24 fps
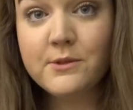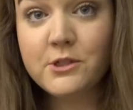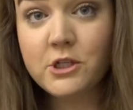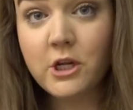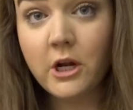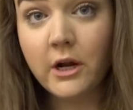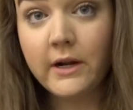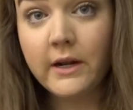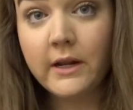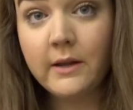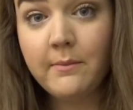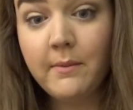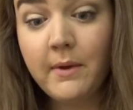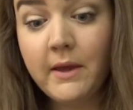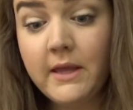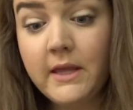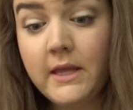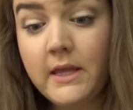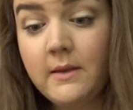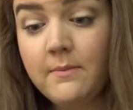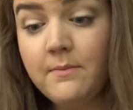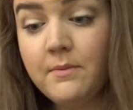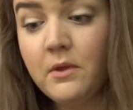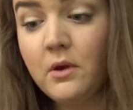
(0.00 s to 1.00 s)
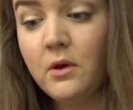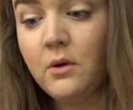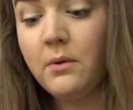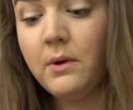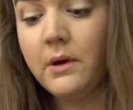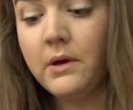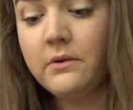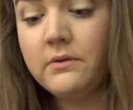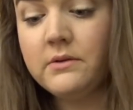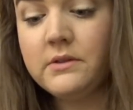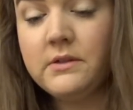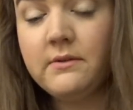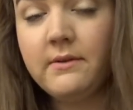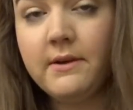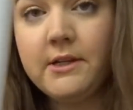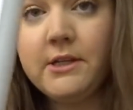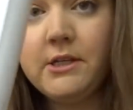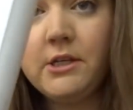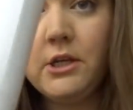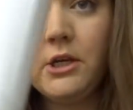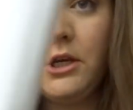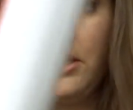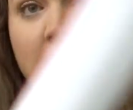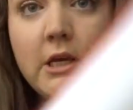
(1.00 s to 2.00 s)
starting my keep the quote. So I
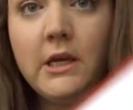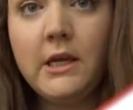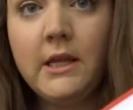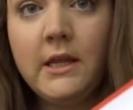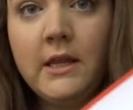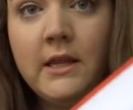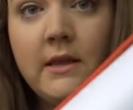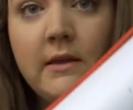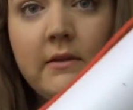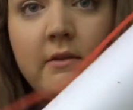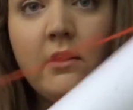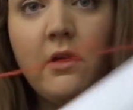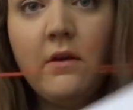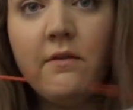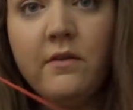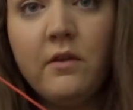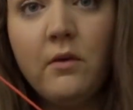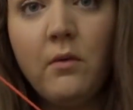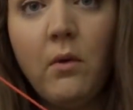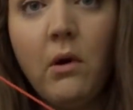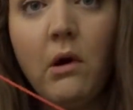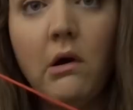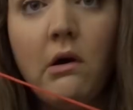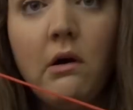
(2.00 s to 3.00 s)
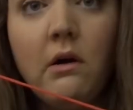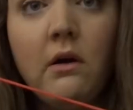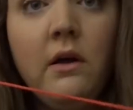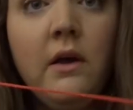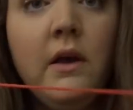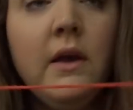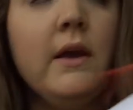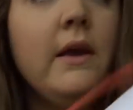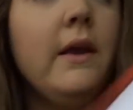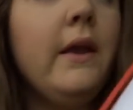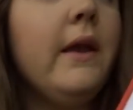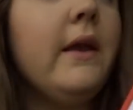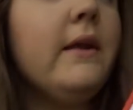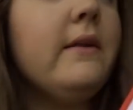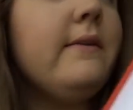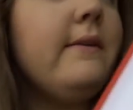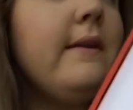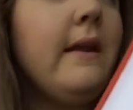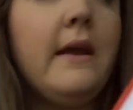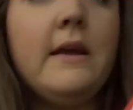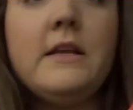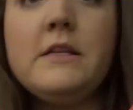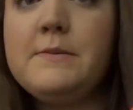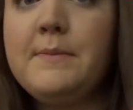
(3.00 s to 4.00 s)
took this off the wall. It's
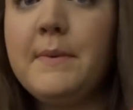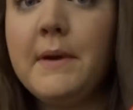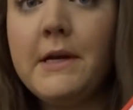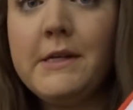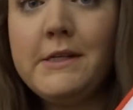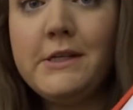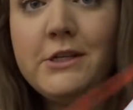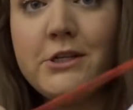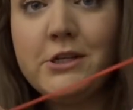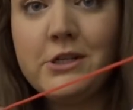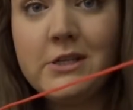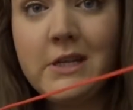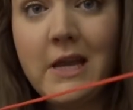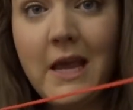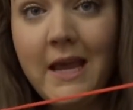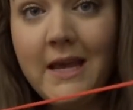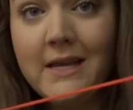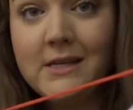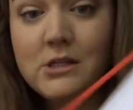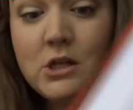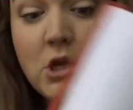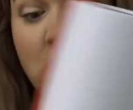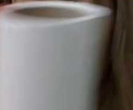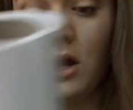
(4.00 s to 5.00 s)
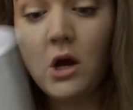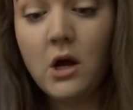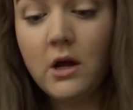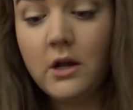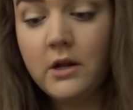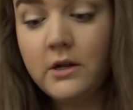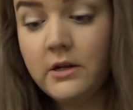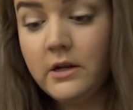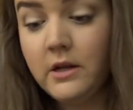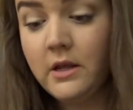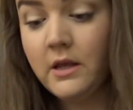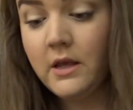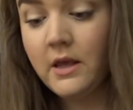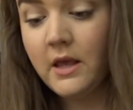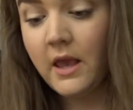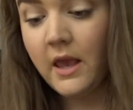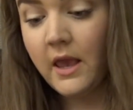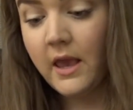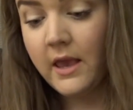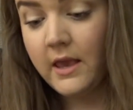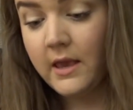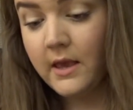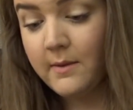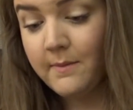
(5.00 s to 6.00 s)
nice because it just hangs on
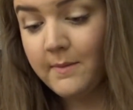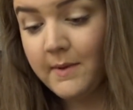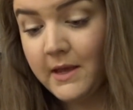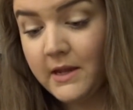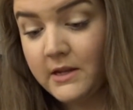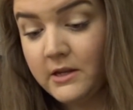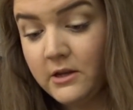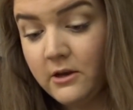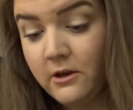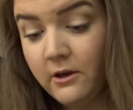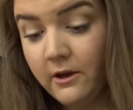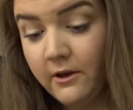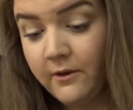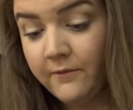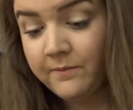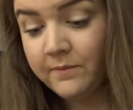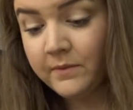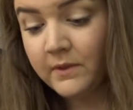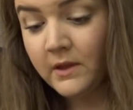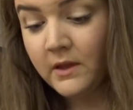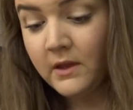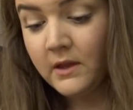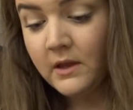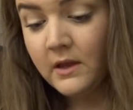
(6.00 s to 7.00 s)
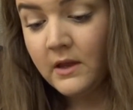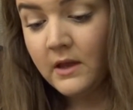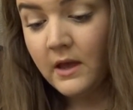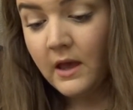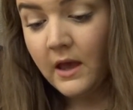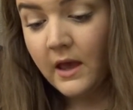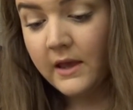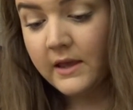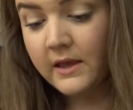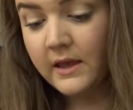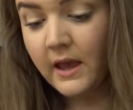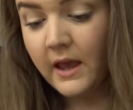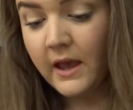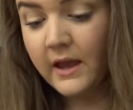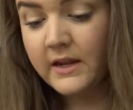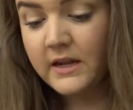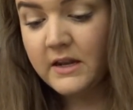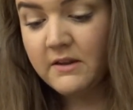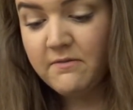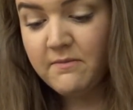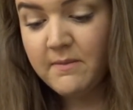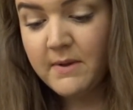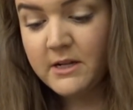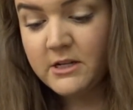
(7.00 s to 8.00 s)
a command hook. I
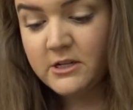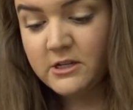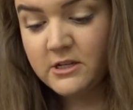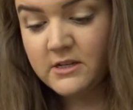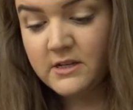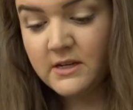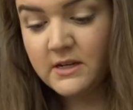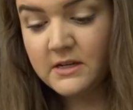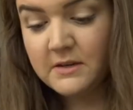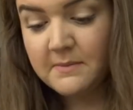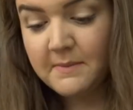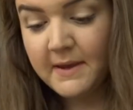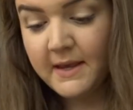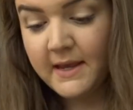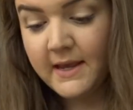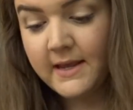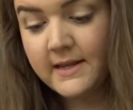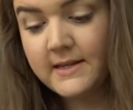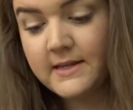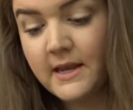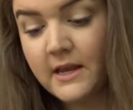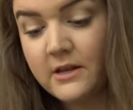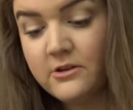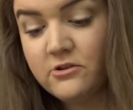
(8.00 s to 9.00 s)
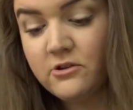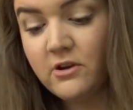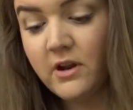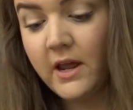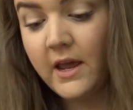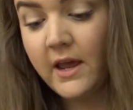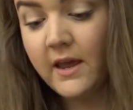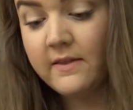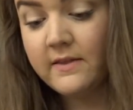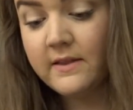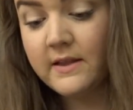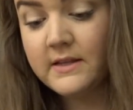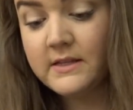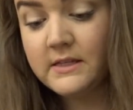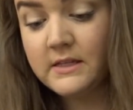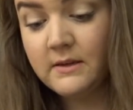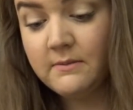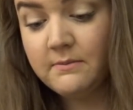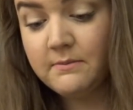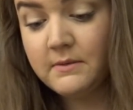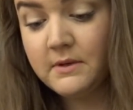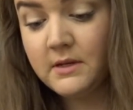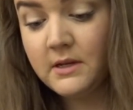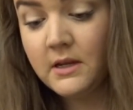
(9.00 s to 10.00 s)
kind of mentioned it to my kids yesterday, and they
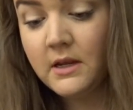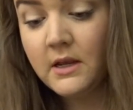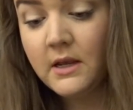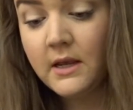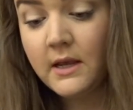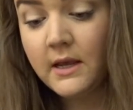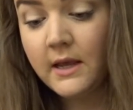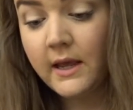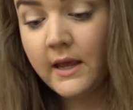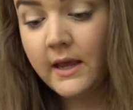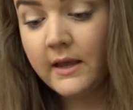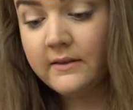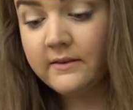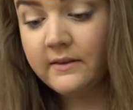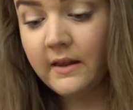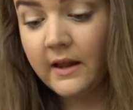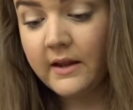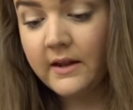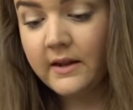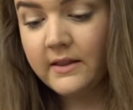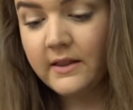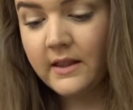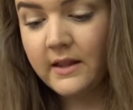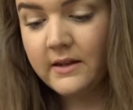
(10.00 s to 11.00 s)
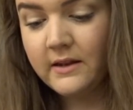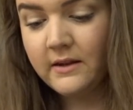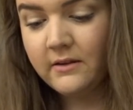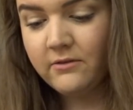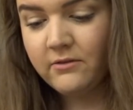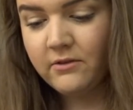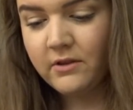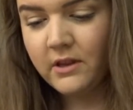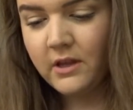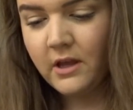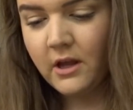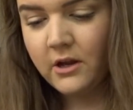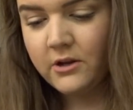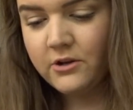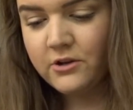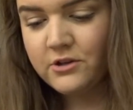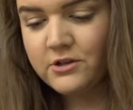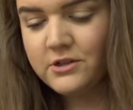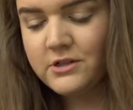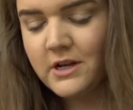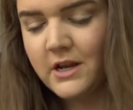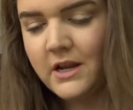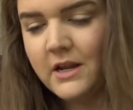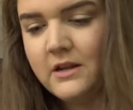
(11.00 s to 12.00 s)
seemed excited. They didn't really
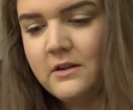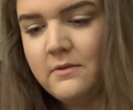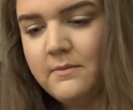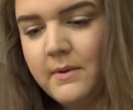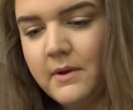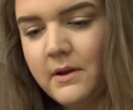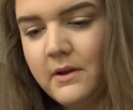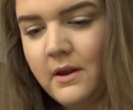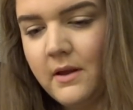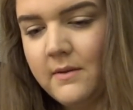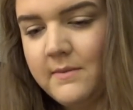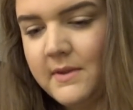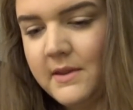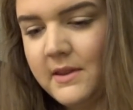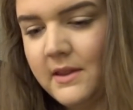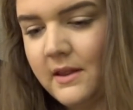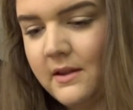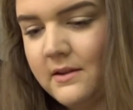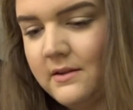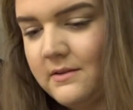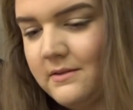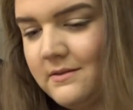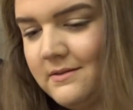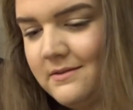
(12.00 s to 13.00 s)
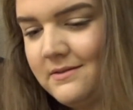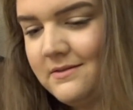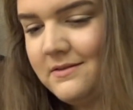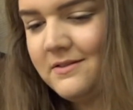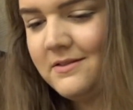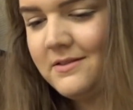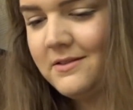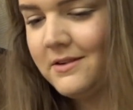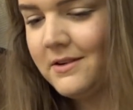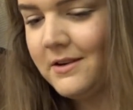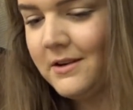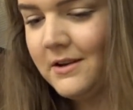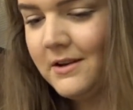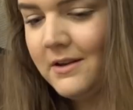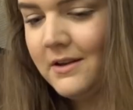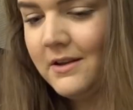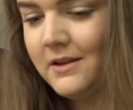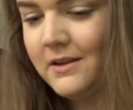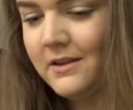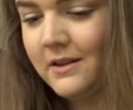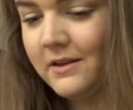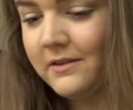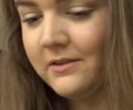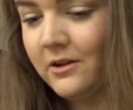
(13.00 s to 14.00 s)
understand, but I mean,
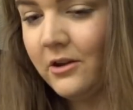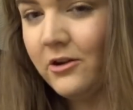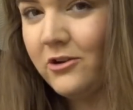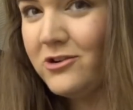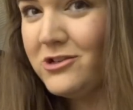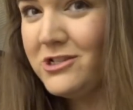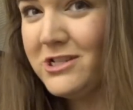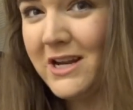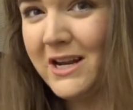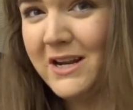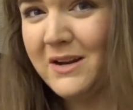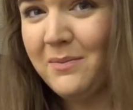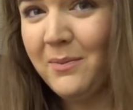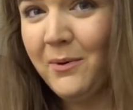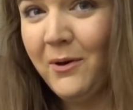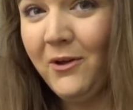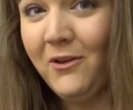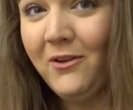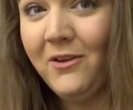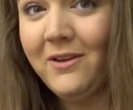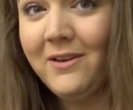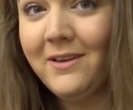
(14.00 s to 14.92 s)
that's understandable.